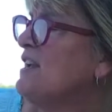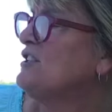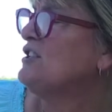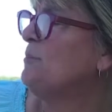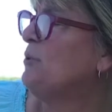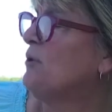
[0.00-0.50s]

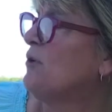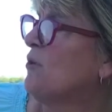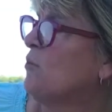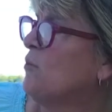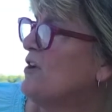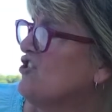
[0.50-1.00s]
to put her
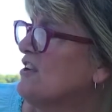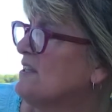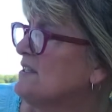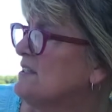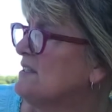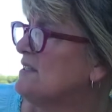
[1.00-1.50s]

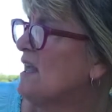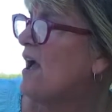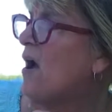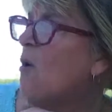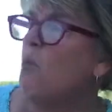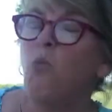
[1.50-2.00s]
wishes.
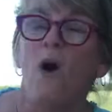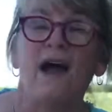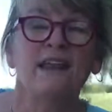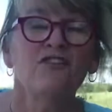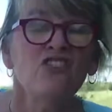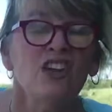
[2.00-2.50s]
What
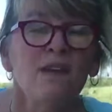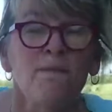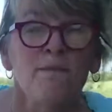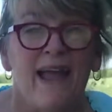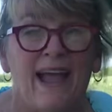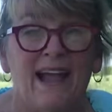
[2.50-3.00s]
if she
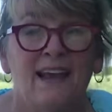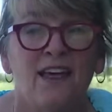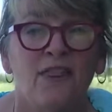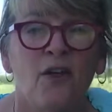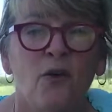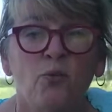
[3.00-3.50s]
made
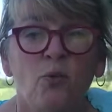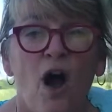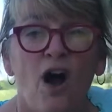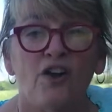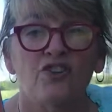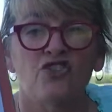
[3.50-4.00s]
the wrong